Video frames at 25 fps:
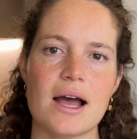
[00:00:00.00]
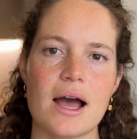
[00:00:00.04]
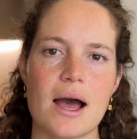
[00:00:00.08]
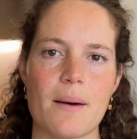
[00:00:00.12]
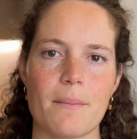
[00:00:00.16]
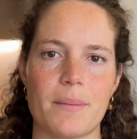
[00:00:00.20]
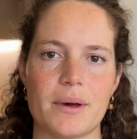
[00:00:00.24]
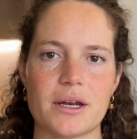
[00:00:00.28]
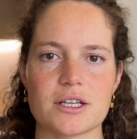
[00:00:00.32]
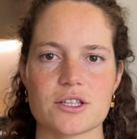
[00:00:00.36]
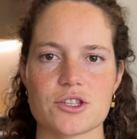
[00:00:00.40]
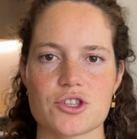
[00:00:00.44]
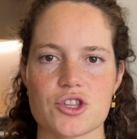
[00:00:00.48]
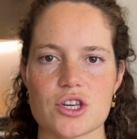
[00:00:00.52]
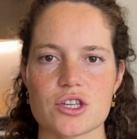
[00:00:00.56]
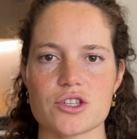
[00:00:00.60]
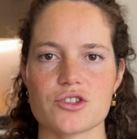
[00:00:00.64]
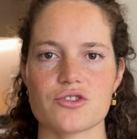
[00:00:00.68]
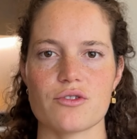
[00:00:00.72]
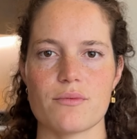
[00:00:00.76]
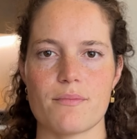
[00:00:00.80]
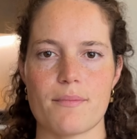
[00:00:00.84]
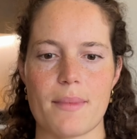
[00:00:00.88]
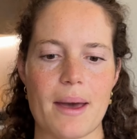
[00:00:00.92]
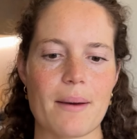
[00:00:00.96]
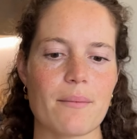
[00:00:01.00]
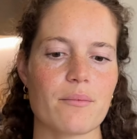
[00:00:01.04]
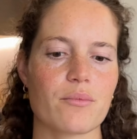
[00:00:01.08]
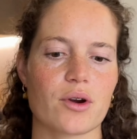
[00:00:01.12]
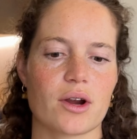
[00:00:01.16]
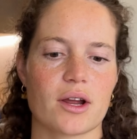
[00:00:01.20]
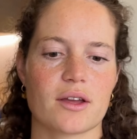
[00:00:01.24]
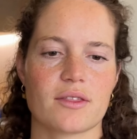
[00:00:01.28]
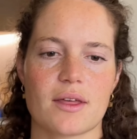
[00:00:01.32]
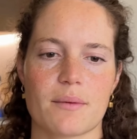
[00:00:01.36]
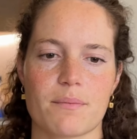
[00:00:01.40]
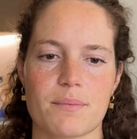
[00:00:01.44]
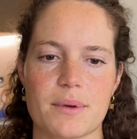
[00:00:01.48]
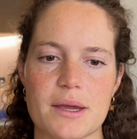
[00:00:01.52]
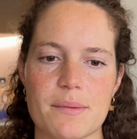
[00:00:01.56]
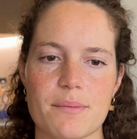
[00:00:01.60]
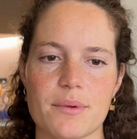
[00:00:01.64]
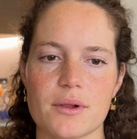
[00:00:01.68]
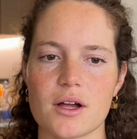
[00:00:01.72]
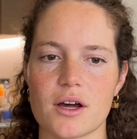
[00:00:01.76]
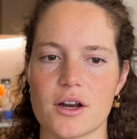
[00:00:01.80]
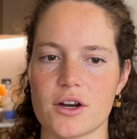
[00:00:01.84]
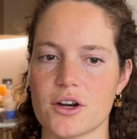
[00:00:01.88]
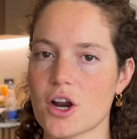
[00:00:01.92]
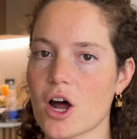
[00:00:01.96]
but it's just remembering that people
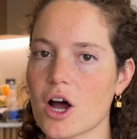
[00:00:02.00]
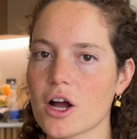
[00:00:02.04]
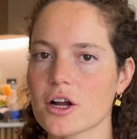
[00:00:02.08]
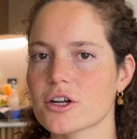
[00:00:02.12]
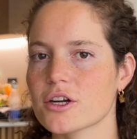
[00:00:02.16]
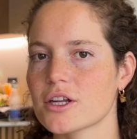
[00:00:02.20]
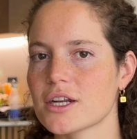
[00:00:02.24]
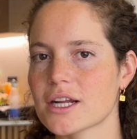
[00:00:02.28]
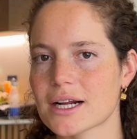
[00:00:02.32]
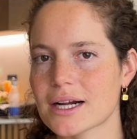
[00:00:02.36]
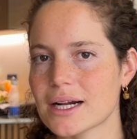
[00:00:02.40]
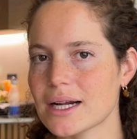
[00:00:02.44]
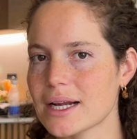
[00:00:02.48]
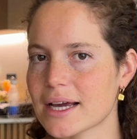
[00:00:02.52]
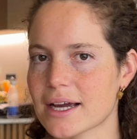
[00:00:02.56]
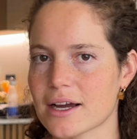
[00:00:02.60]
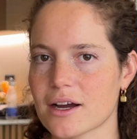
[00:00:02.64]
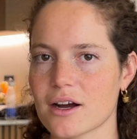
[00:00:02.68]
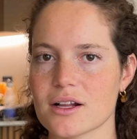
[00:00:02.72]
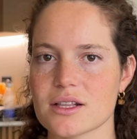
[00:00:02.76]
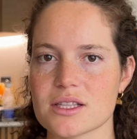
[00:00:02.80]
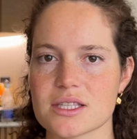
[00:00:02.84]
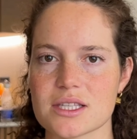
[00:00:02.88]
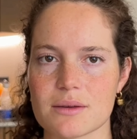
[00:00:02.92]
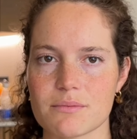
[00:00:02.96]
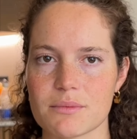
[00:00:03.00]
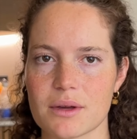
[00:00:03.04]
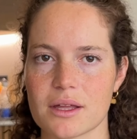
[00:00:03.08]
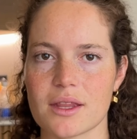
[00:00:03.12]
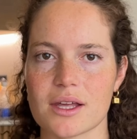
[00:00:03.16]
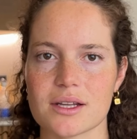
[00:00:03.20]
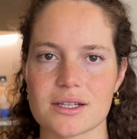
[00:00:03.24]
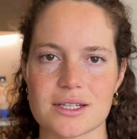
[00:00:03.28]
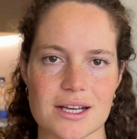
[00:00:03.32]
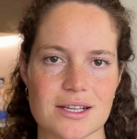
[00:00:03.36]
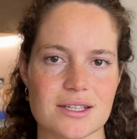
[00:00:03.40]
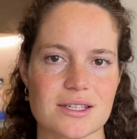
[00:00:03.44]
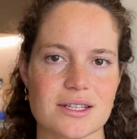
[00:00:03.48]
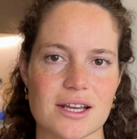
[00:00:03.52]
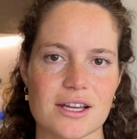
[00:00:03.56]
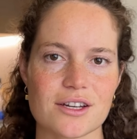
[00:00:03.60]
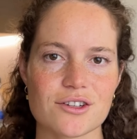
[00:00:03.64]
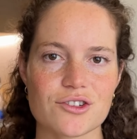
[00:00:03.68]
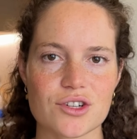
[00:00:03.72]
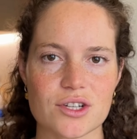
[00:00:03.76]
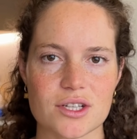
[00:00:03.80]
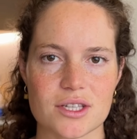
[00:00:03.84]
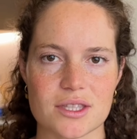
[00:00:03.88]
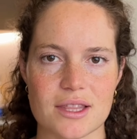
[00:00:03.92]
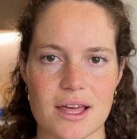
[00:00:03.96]
are not going to click on something that doesn't
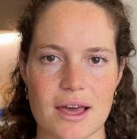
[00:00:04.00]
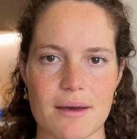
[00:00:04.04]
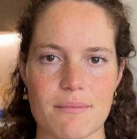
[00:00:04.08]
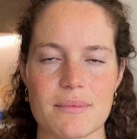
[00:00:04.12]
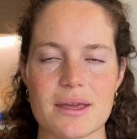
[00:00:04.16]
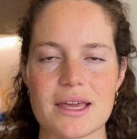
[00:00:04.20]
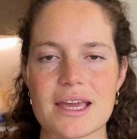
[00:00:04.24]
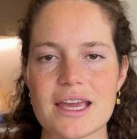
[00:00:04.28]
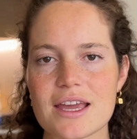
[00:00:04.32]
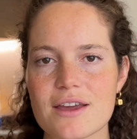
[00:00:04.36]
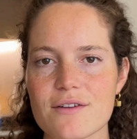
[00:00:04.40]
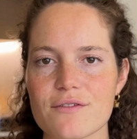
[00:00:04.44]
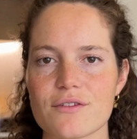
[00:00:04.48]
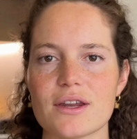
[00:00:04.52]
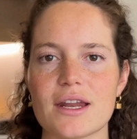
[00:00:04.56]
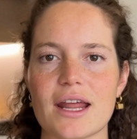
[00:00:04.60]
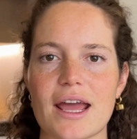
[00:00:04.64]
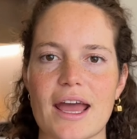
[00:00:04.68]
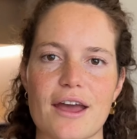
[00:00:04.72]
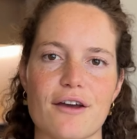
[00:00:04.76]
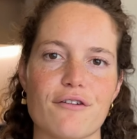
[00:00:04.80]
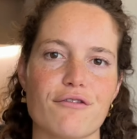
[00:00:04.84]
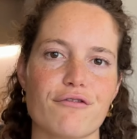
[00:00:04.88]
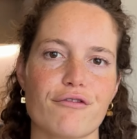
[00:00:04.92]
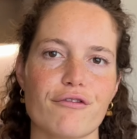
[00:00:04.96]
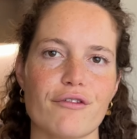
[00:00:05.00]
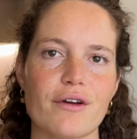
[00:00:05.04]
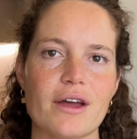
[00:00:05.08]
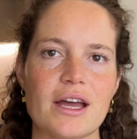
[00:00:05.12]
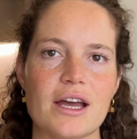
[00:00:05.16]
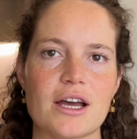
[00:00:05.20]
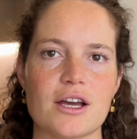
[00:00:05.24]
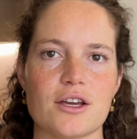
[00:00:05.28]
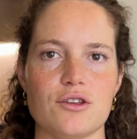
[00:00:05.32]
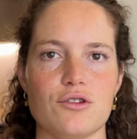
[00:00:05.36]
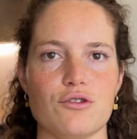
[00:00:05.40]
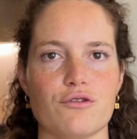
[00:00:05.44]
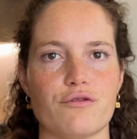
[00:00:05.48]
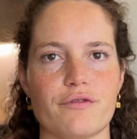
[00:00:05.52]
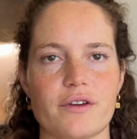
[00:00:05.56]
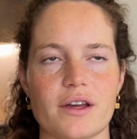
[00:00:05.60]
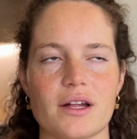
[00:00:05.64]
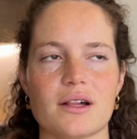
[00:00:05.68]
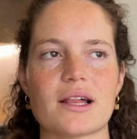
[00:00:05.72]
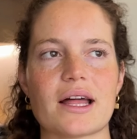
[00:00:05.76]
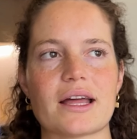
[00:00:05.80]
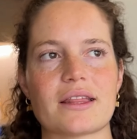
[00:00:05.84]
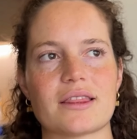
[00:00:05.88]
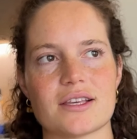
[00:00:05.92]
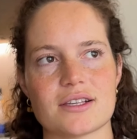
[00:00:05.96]
interest them, even if you feel
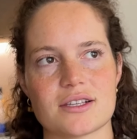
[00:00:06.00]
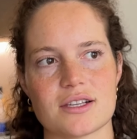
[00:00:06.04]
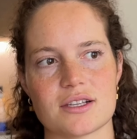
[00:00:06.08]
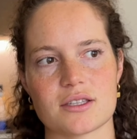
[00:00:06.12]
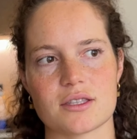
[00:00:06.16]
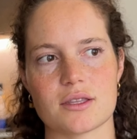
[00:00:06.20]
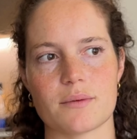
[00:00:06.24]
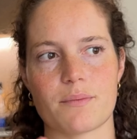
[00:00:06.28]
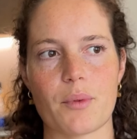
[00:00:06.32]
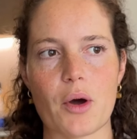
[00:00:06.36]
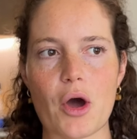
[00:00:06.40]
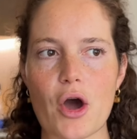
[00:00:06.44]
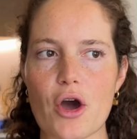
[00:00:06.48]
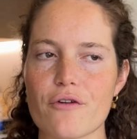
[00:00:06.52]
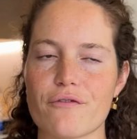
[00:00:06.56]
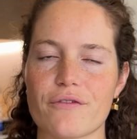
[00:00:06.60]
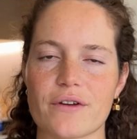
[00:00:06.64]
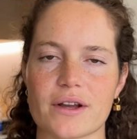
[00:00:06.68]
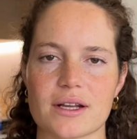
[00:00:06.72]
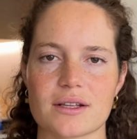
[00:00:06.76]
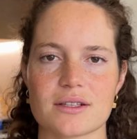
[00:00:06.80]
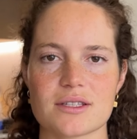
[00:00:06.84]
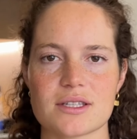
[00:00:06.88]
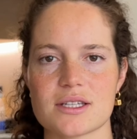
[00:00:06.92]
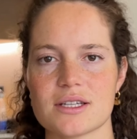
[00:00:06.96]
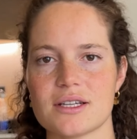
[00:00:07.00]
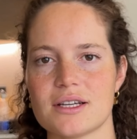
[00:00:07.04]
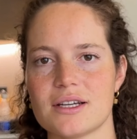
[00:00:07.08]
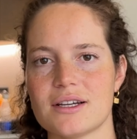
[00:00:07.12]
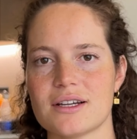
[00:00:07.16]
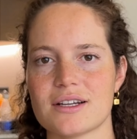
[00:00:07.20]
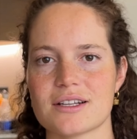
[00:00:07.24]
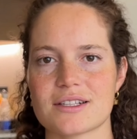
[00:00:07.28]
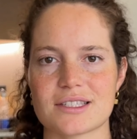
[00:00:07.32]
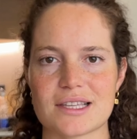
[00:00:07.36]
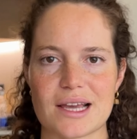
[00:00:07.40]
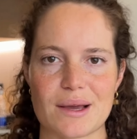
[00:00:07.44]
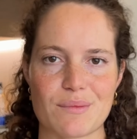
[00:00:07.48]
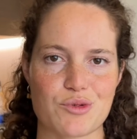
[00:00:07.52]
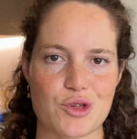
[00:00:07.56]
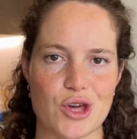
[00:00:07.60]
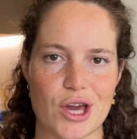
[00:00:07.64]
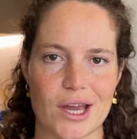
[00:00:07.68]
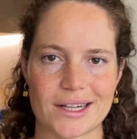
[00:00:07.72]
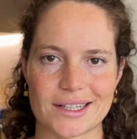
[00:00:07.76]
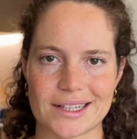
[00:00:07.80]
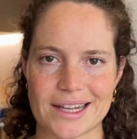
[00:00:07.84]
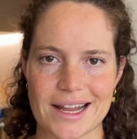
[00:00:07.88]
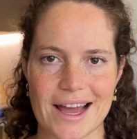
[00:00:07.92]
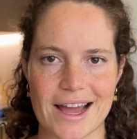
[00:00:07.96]
like this is the perfect
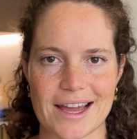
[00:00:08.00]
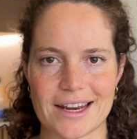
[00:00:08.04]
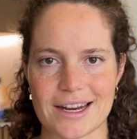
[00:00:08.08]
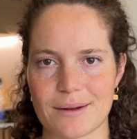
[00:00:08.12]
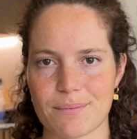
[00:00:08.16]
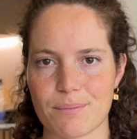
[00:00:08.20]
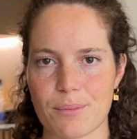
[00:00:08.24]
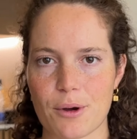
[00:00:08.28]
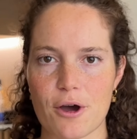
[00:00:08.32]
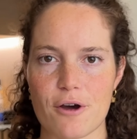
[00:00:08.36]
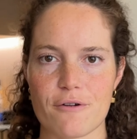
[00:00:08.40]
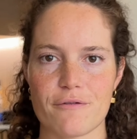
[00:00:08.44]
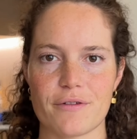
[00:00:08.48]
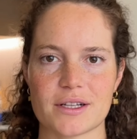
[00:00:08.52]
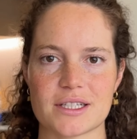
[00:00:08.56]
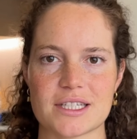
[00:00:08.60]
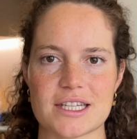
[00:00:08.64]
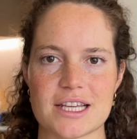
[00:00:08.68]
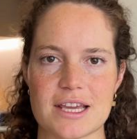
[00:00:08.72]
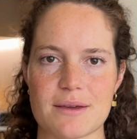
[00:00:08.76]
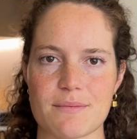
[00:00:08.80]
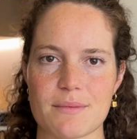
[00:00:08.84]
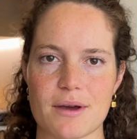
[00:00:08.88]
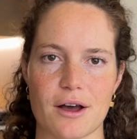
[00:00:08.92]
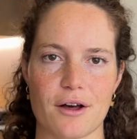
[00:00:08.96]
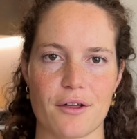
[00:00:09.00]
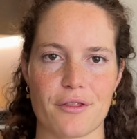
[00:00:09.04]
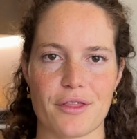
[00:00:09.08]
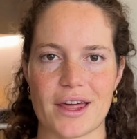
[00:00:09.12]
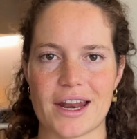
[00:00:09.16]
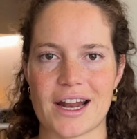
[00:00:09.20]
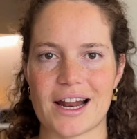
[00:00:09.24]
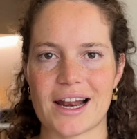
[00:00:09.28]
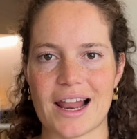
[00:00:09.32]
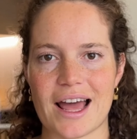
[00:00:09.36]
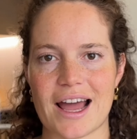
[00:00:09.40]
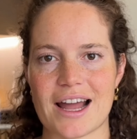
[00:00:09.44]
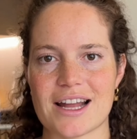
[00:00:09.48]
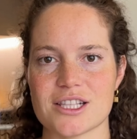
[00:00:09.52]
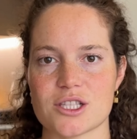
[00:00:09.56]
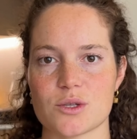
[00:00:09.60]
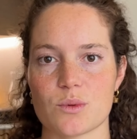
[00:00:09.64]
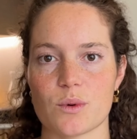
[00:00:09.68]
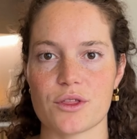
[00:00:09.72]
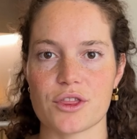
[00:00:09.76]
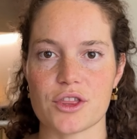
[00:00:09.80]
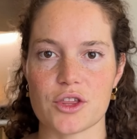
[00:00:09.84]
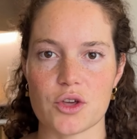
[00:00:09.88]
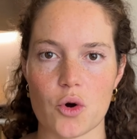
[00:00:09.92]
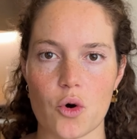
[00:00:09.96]
subject line and perfect email that aligns
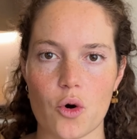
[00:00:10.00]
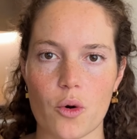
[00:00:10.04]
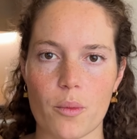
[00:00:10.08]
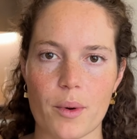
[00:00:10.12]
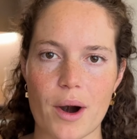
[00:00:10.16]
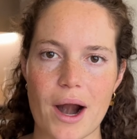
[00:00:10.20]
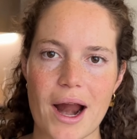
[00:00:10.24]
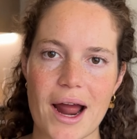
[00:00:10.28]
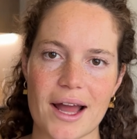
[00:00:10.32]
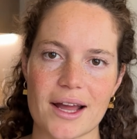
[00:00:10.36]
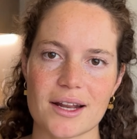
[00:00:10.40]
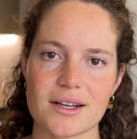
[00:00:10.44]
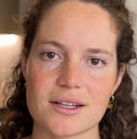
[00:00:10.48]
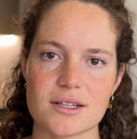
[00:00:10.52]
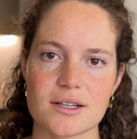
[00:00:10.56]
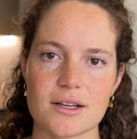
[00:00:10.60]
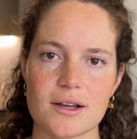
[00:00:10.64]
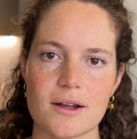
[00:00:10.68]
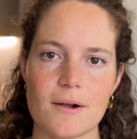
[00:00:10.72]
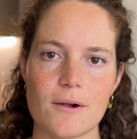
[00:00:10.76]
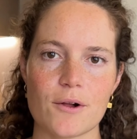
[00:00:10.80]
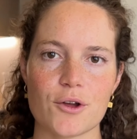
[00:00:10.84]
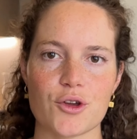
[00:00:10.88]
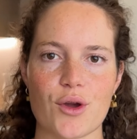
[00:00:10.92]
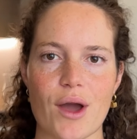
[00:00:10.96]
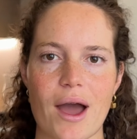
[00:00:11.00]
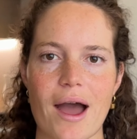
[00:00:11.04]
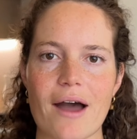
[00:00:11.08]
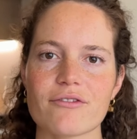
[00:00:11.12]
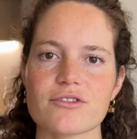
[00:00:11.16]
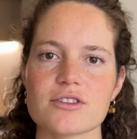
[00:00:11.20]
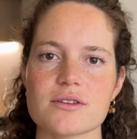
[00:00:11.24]
with your brand. You have